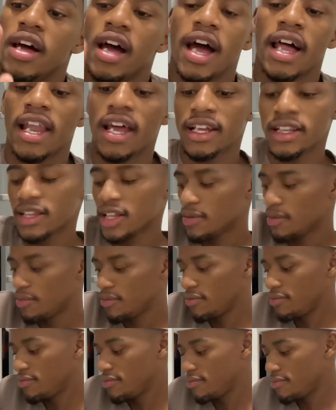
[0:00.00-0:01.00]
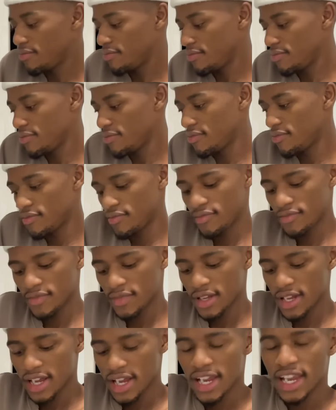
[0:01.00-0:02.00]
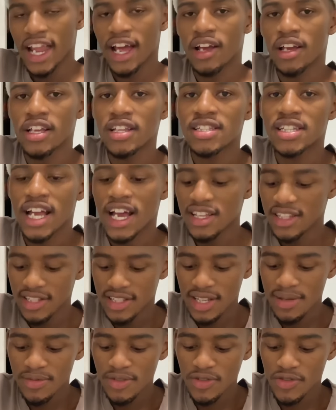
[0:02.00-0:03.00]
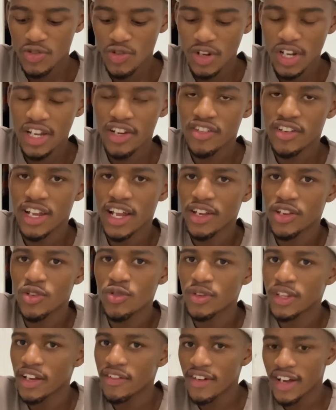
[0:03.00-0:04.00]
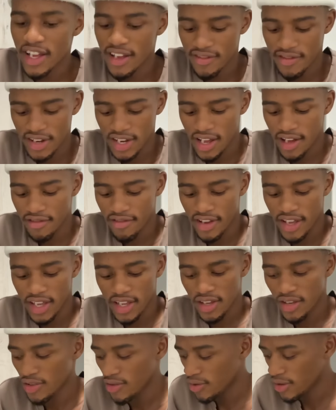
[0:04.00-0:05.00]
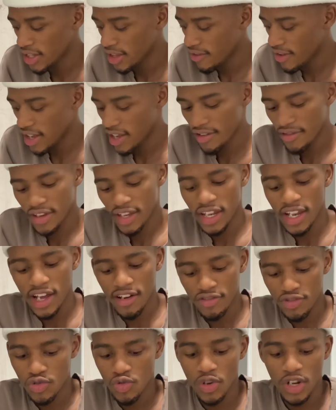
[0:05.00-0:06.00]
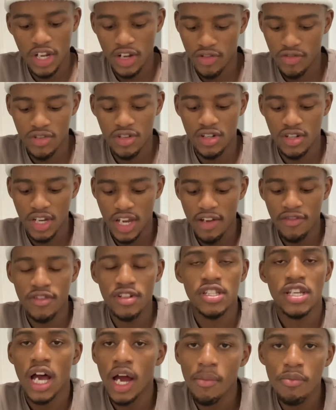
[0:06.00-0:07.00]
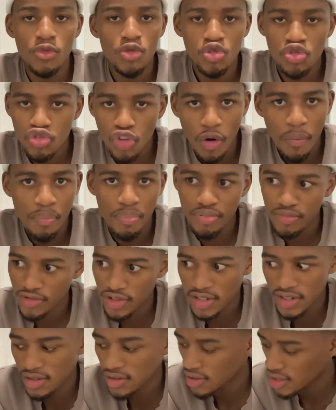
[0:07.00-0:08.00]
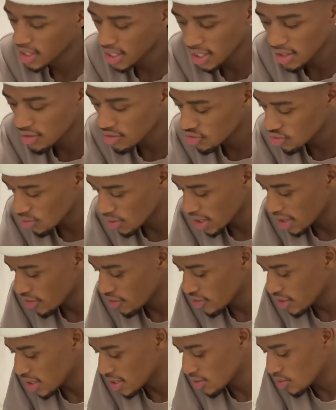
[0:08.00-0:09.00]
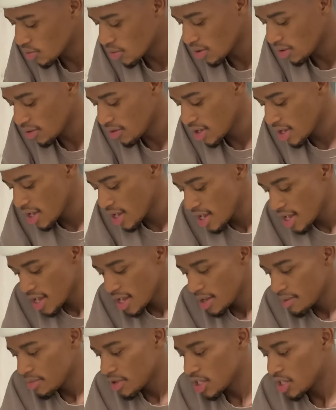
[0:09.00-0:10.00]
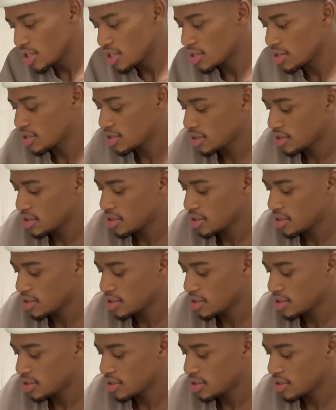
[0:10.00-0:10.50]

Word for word: I like them. Like, in, guys, in terms of jewelry, like, you'll never have enough, eh? You'll never have enough jewelry. Every time you shop, just get jewelry as well, because,